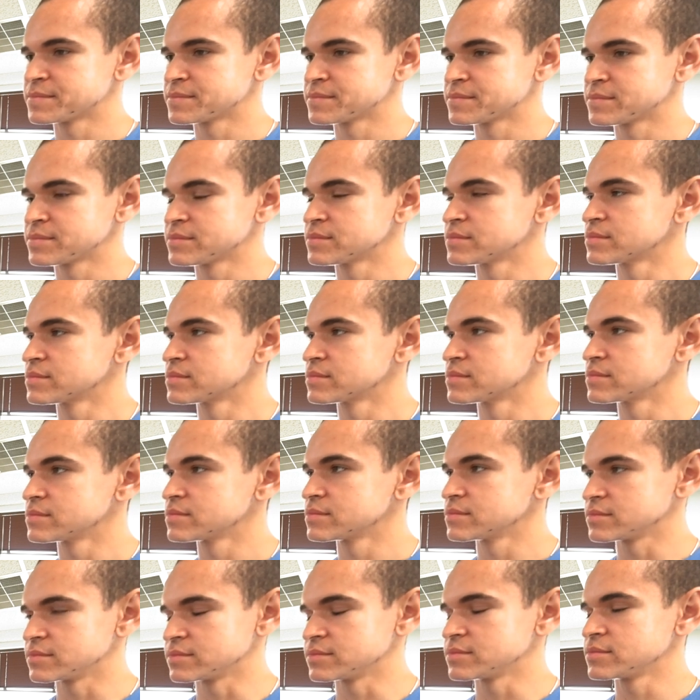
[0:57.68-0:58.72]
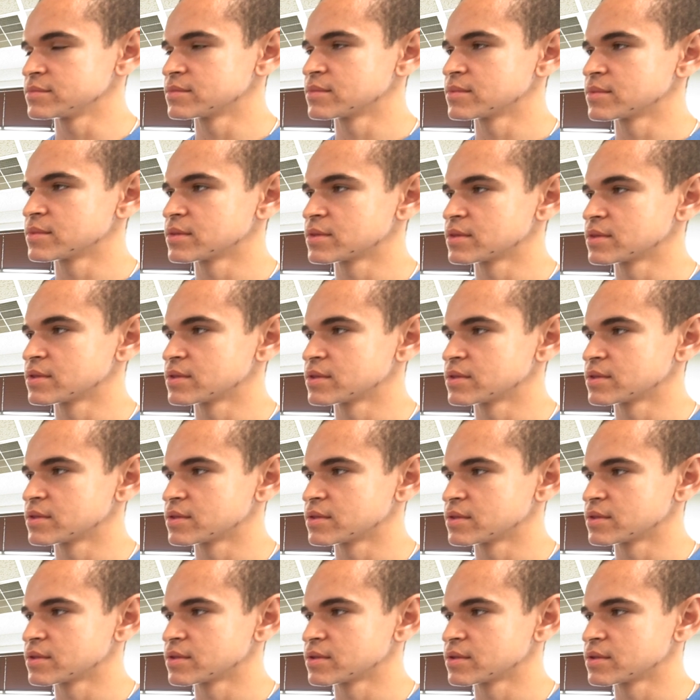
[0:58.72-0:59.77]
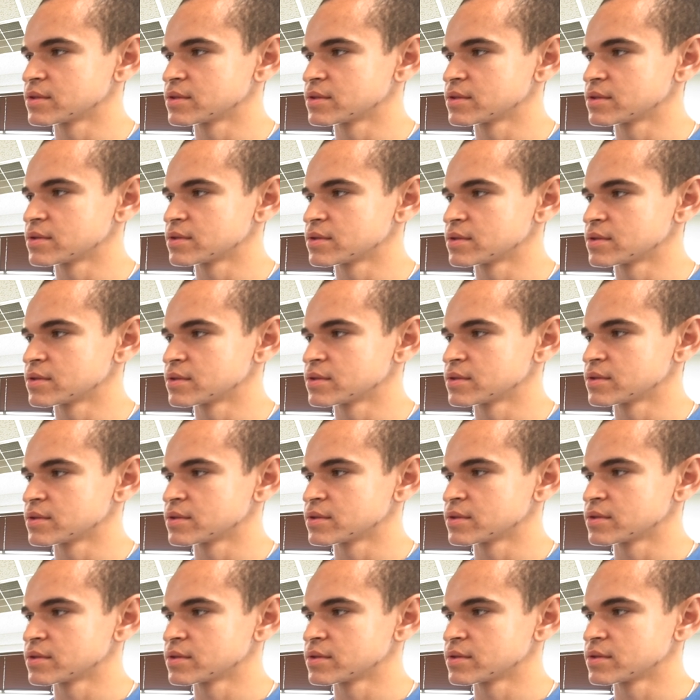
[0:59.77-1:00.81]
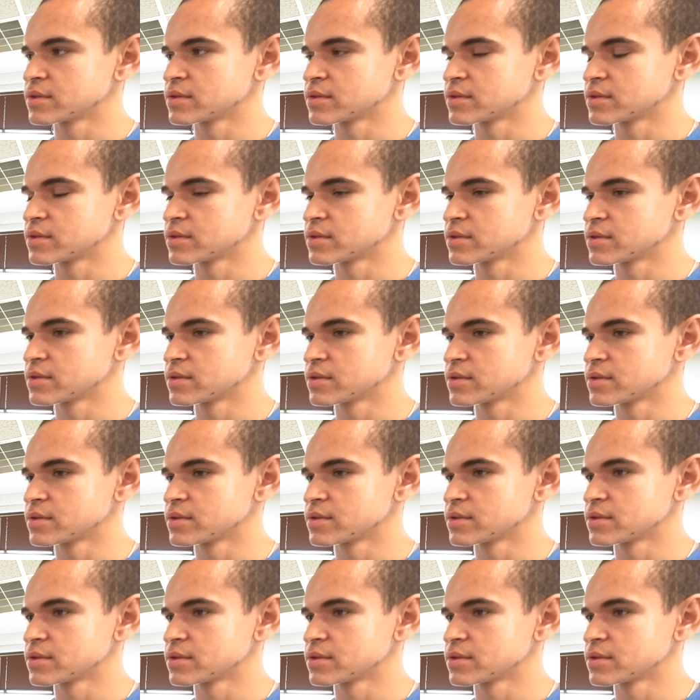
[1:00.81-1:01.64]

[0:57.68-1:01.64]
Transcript: (silent)